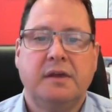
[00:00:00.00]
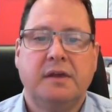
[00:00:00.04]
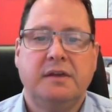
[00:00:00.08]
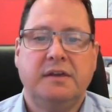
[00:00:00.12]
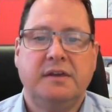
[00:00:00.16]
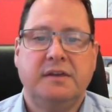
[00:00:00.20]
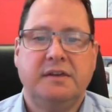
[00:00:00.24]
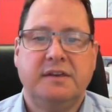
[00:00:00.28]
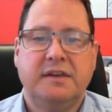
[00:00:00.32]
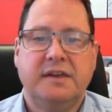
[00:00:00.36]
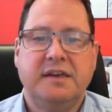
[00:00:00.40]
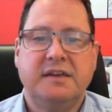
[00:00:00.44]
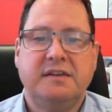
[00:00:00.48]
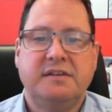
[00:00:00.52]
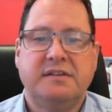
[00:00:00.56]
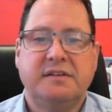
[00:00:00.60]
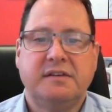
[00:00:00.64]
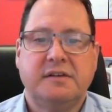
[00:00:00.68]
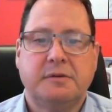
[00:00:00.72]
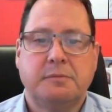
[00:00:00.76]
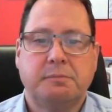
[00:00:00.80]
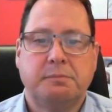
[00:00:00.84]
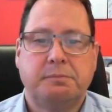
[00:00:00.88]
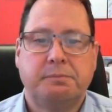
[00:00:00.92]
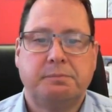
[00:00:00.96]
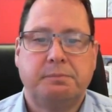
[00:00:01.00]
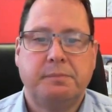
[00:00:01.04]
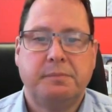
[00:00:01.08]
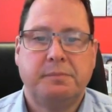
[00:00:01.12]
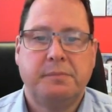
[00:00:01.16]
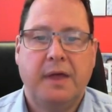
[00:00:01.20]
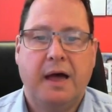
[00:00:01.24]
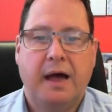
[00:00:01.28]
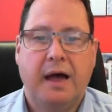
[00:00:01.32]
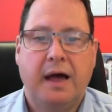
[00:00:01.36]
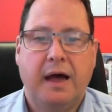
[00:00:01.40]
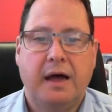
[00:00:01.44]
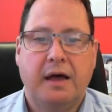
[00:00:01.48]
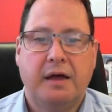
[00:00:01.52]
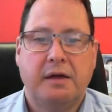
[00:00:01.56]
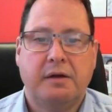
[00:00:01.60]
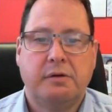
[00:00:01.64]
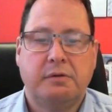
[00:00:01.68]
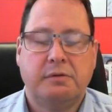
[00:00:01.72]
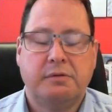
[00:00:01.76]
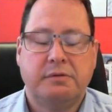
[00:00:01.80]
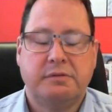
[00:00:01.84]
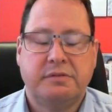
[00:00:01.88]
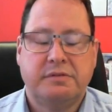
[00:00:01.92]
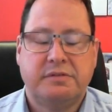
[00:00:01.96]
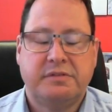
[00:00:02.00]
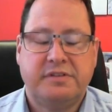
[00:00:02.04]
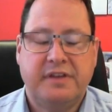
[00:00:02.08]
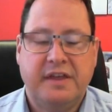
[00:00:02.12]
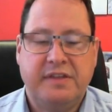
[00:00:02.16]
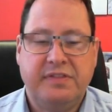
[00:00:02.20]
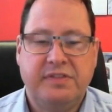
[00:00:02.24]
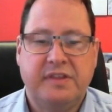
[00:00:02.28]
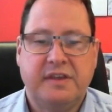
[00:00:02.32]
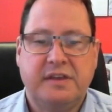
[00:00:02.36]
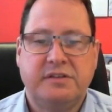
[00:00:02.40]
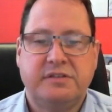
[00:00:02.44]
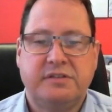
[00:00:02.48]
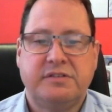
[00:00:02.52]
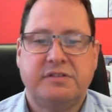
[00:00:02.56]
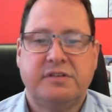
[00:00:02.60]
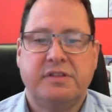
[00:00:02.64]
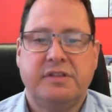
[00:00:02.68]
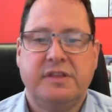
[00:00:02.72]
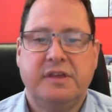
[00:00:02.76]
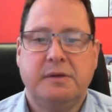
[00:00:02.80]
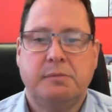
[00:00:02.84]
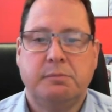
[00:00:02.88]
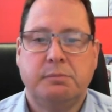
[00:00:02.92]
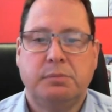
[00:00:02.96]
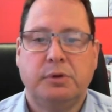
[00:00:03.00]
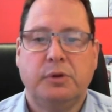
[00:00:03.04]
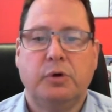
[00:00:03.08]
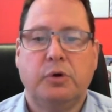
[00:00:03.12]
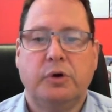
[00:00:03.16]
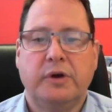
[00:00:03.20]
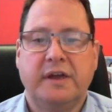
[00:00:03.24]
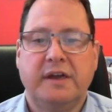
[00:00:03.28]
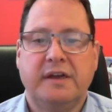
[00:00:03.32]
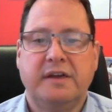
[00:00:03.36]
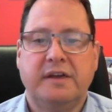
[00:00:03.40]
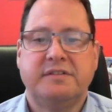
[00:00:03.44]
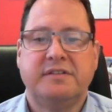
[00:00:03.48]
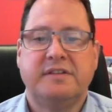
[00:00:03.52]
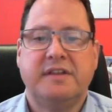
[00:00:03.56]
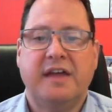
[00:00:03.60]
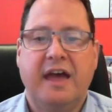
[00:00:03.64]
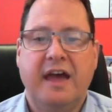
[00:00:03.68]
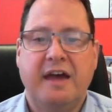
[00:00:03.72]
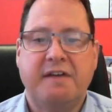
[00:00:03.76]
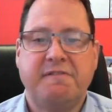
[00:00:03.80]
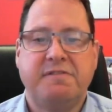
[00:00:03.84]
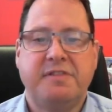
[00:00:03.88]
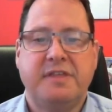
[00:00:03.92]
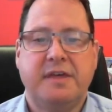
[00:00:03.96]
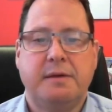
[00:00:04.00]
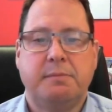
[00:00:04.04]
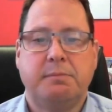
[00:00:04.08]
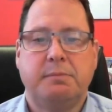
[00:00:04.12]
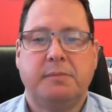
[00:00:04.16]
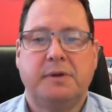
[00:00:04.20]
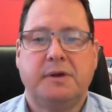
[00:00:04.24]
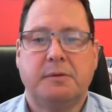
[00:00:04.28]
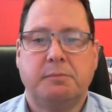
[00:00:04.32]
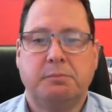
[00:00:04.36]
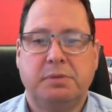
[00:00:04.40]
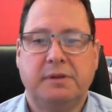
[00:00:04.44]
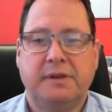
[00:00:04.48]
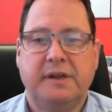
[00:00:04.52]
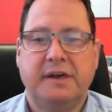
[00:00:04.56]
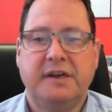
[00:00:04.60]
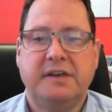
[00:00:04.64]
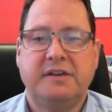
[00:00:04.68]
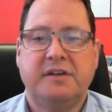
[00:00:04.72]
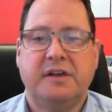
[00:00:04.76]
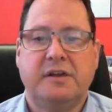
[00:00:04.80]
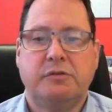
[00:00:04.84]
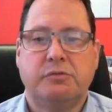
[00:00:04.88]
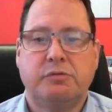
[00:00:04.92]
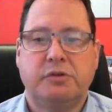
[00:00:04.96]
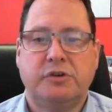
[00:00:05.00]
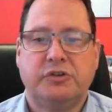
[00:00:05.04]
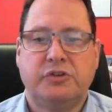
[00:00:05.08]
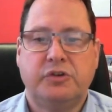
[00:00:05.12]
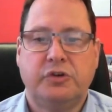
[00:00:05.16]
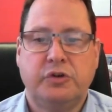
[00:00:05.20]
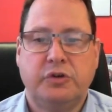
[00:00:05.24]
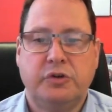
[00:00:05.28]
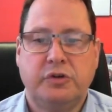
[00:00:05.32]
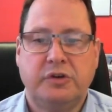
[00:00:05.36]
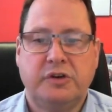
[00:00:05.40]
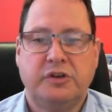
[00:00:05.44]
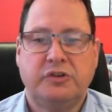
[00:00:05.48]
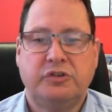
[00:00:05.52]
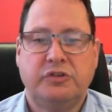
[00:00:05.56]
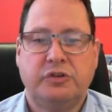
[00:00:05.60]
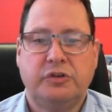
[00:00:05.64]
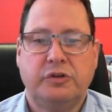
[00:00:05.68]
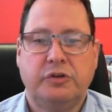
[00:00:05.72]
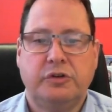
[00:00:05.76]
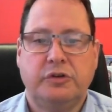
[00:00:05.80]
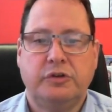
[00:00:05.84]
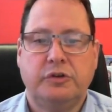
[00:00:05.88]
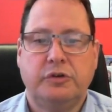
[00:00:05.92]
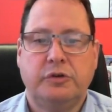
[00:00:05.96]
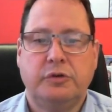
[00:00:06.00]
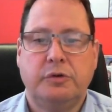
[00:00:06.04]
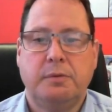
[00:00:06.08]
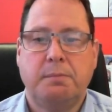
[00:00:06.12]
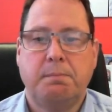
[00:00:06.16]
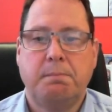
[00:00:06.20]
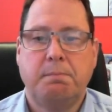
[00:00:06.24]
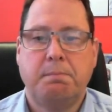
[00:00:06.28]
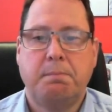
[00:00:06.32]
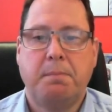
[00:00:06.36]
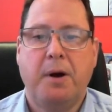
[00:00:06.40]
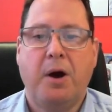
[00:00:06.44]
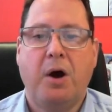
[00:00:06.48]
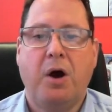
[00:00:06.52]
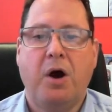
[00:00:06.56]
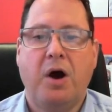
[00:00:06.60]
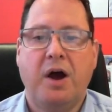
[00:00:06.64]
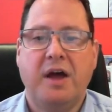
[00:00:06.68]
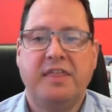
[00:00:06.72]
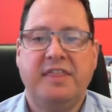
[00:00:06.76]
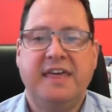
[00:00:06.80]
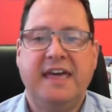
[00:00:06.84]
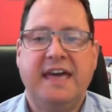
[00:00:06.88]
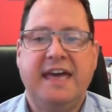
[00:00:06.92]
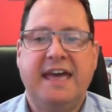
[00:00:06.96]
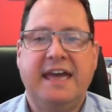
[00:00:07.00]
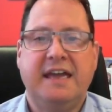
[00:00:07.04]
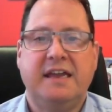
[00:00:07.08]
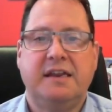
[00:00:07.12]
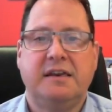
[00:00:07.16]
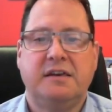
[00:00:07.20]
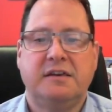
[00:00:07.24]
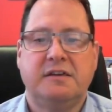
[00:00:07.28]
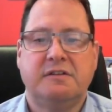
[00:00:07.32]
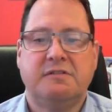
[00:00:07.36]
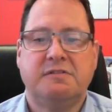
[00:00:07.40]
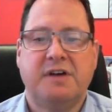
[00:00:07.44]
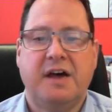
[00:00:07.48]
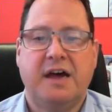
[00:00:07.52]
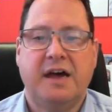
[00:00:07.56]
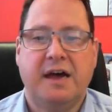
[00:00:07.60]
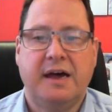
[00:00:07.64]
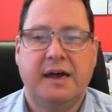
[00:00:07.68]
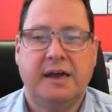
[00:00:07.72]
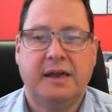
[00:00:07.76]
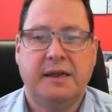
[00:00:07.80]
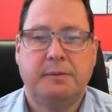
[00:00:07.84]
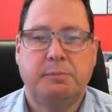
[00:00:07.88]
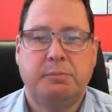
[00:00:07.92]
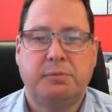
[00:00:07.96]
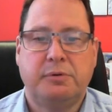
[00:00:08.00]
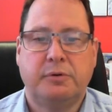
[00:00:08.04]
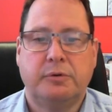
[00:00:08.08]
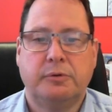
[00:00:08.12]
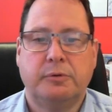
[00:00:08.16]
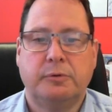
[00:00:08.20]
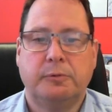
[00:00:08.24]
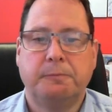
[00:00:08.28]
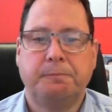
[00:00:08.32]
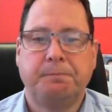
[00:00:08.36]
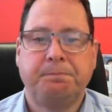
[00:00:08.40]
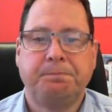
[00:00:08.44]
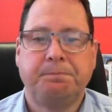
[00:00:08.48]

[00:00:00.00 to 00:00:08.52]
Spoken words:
You need to send these to the employees and have them complete and return it to you by the end of April